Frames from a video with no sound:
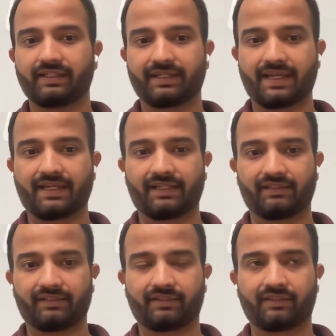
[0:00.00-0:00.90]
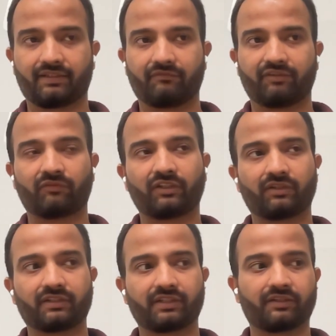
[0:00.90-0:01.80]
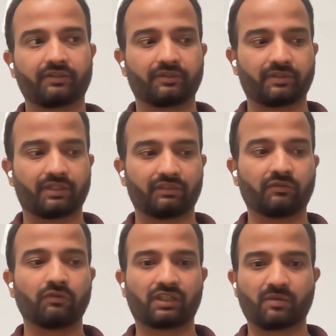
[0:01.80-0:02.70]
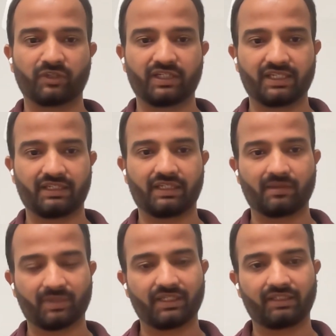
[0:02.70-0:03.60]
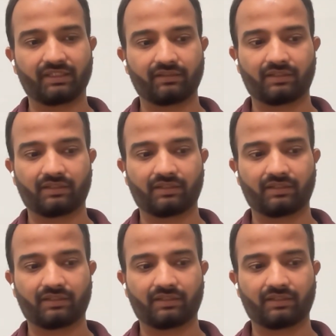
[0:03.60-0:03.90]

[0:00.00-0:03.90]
And with 1.0, the whole community came in,